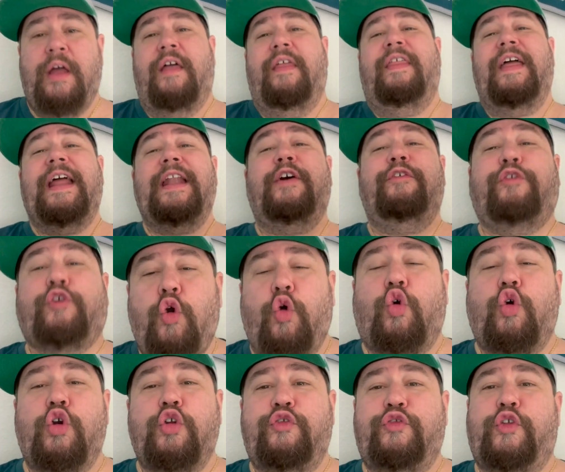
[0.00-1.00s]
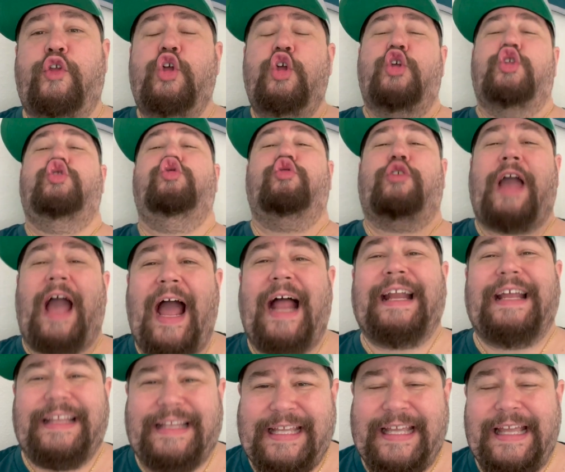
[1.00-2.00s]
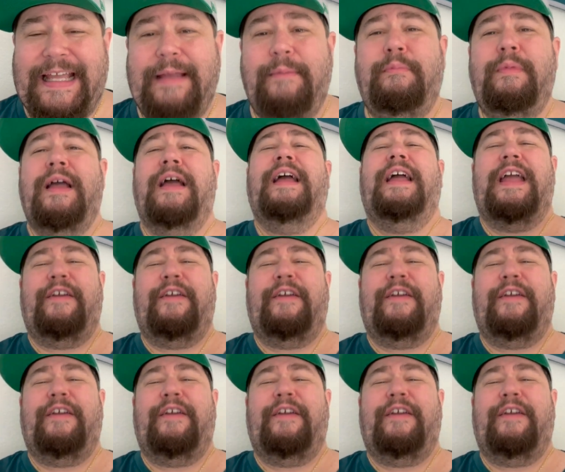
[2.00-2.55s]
then of course you got a team